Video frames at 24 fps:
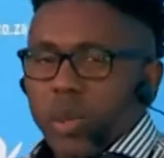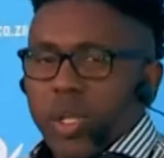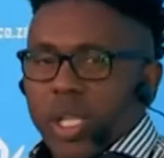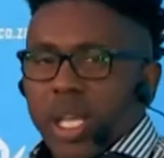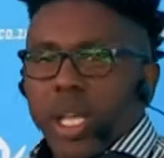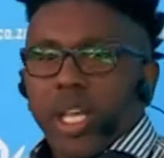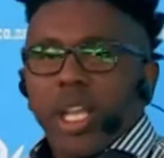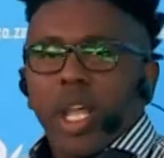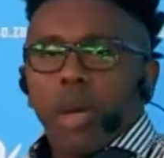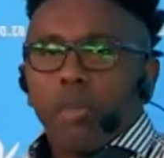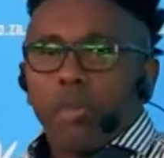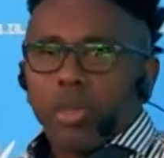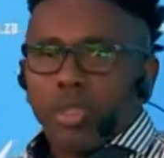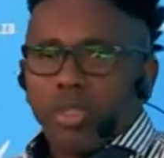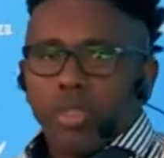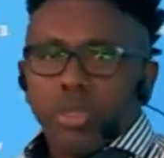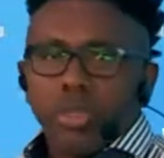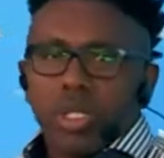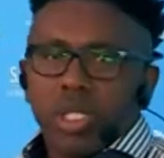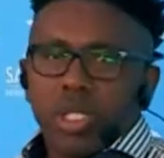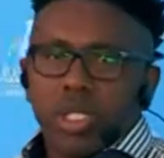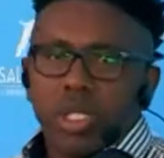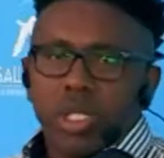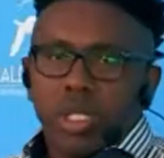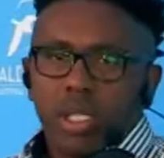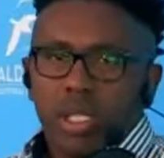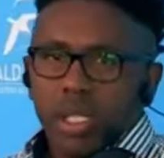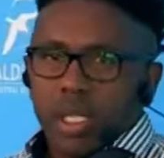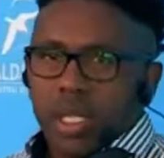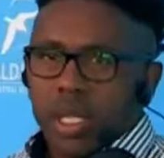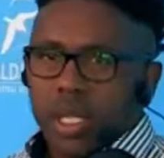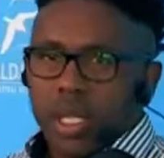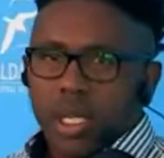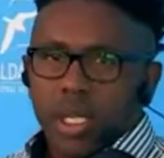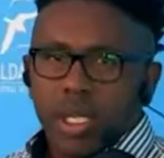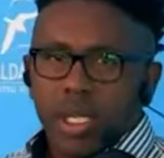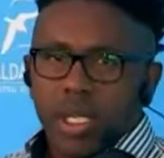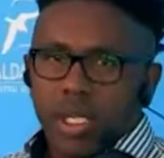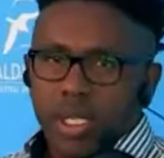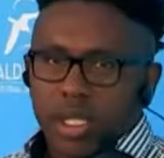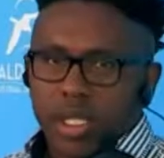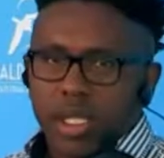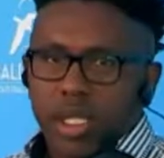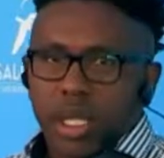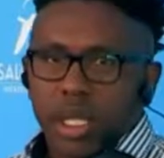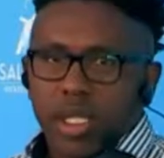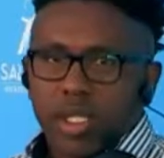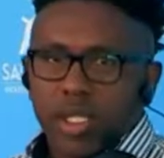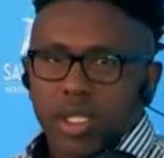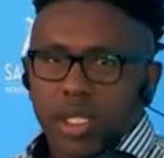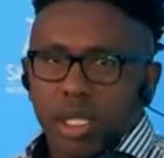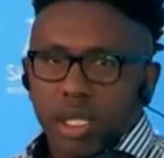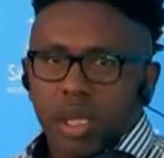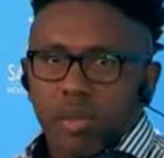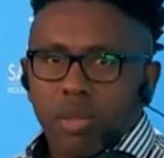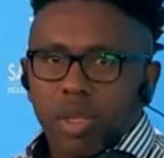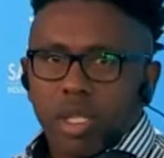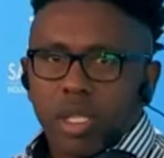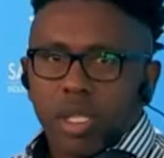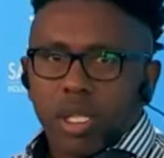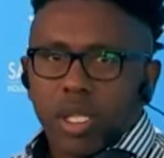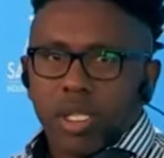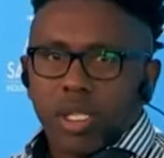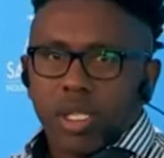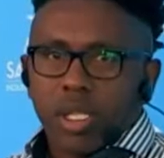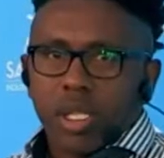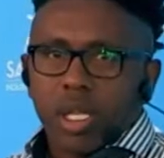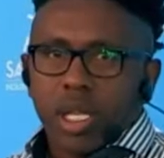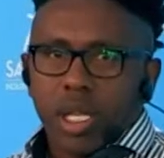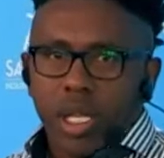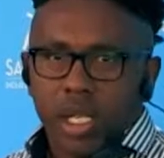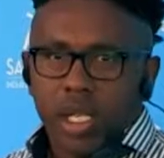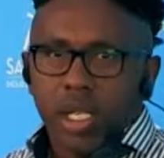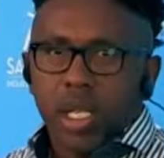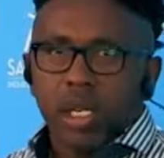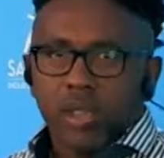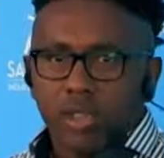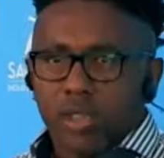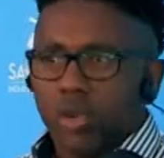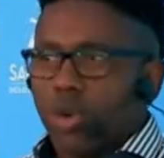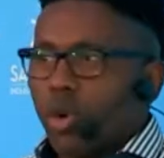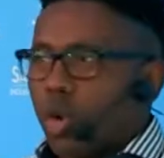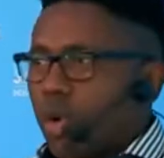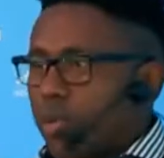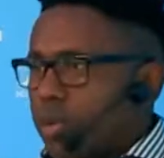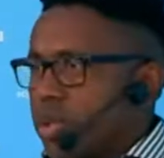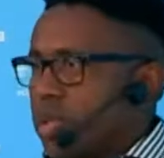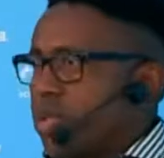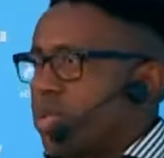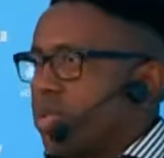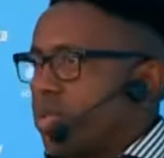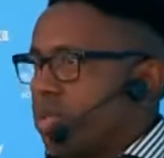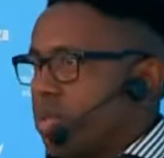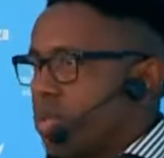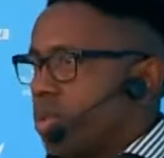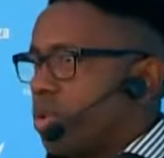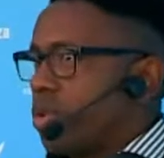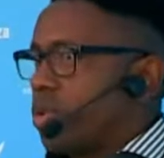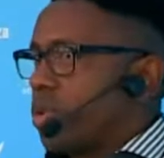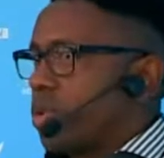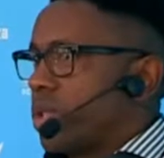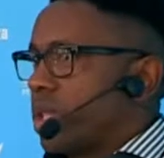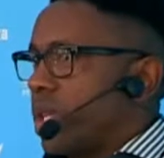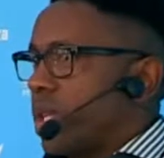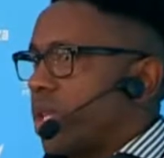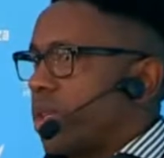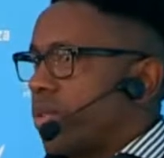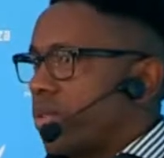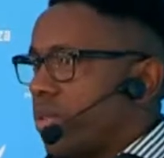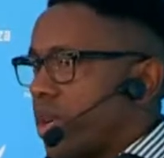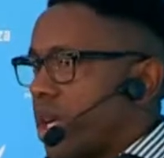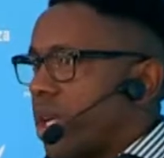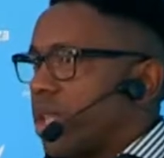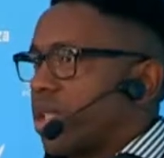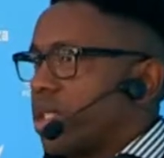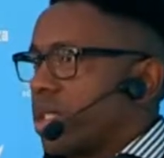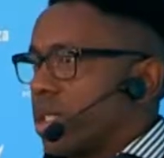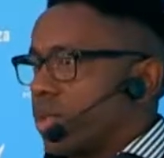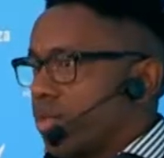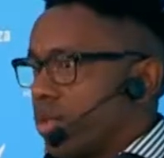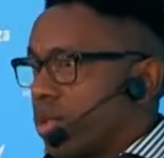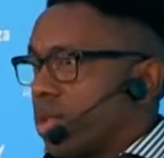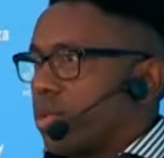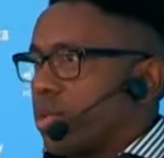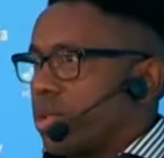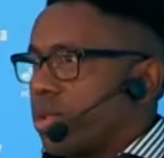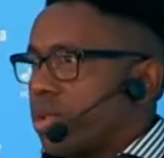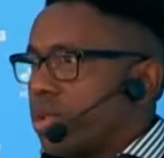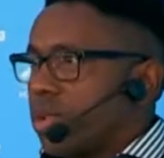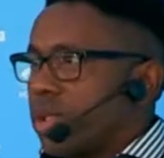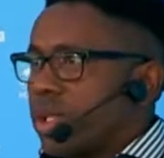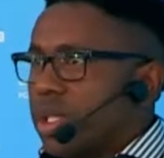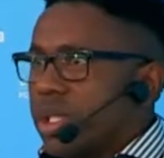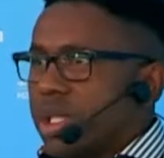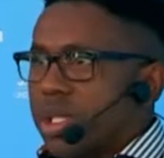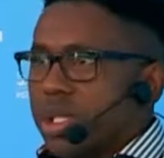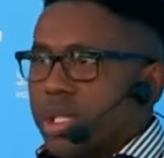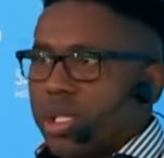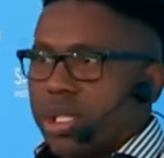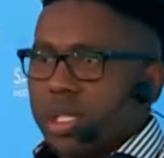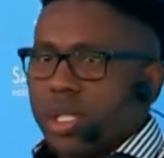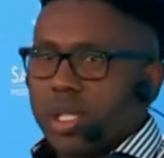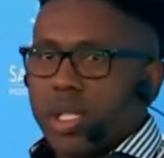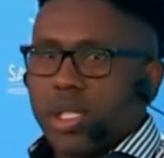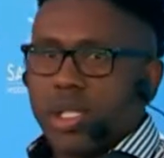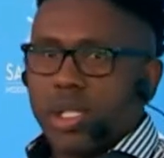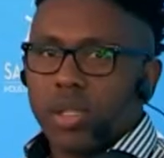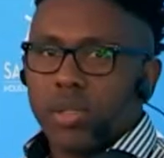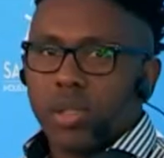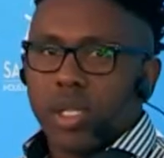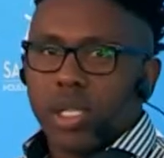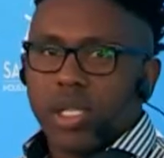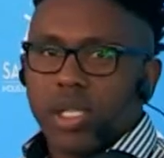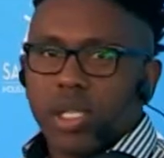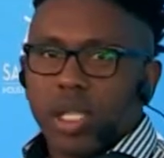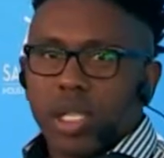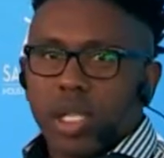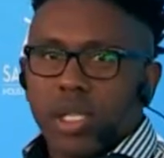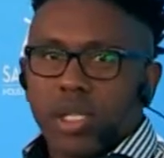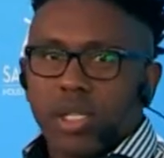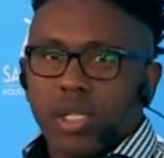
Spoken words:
any opportunity in this country, I mean, there are two options for you to take advantage of the opportunities. It's either you can sell a